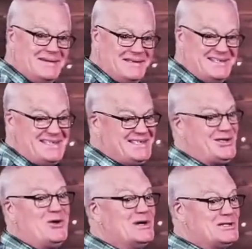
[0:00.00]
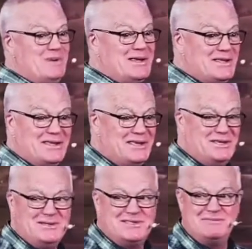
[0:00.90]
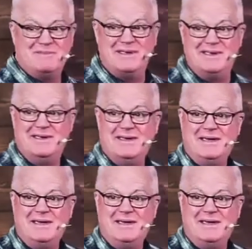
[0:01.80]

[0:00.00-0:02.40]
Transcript: This is so much better than it used to be.